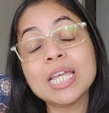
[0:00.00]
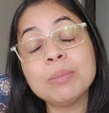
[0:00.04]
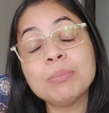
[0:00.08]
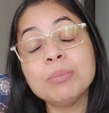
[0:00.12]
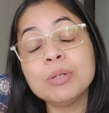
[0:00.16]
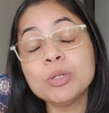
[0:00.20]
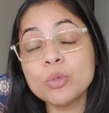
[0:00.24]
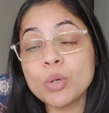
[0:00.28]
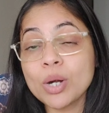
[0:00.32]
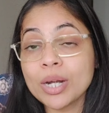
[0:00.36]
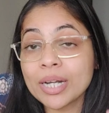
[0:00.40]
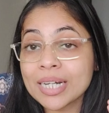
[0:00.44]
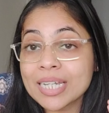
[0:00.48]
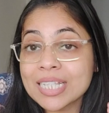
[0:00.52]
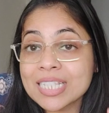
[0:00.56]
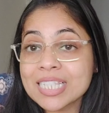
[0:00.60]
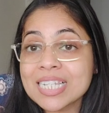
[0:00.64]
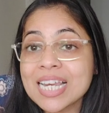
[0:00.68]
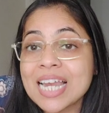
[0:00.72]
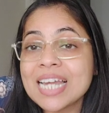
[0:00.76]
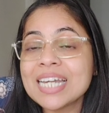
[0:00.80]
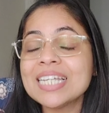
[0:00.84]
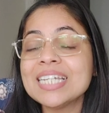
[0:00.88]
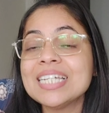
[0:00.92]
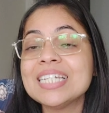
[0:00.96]
able to
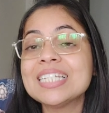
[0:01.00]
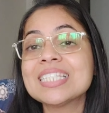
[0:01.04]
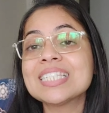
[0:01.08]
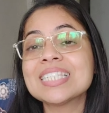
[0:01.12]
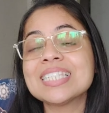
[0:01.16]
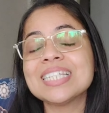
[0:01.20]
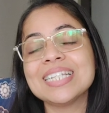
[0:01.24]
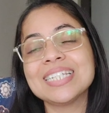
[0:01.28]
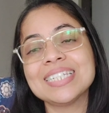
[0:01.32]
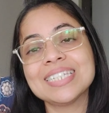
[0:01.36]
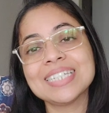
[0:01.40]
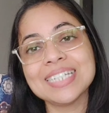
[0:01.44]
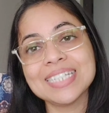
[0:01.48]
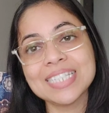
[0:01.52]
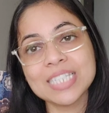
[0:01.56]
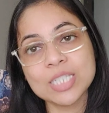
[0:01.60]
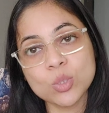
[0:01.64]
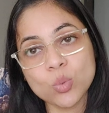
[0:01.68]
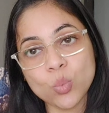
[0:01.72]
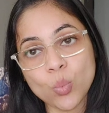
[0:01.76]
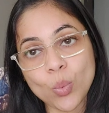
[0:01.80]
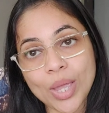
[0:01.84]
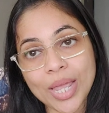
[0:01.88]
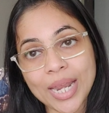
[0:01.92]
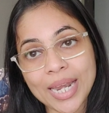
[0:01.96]
understand each
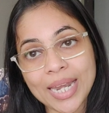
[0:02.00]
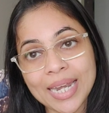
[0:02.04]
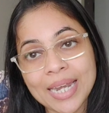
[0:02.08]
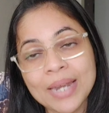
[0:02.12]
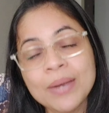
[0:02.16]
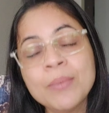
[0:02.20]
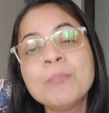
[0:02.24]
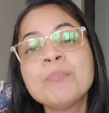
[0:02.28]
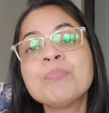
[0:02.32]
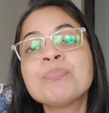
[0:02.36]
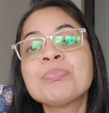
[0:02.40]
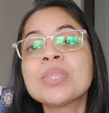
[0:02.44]
sentence well.